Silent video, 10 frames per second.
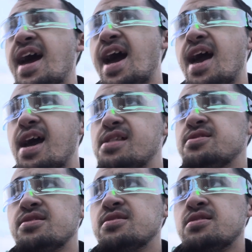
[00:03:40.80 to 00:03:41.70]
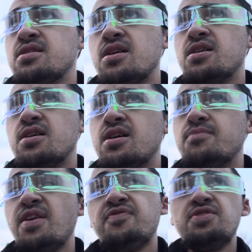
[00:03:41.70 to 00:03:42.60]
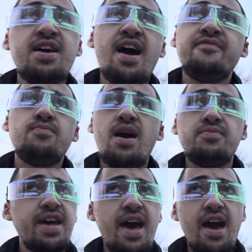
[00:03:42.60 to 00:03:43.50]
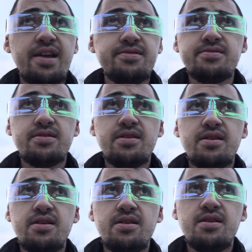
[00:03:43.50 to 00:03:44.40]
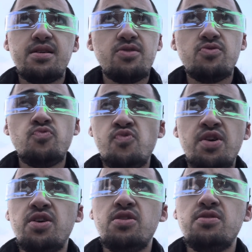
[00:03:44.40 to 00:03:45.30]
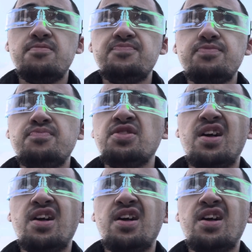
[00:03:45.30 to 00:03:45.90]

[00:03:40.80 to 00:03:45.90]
dad, if you did have a mom and dad, will be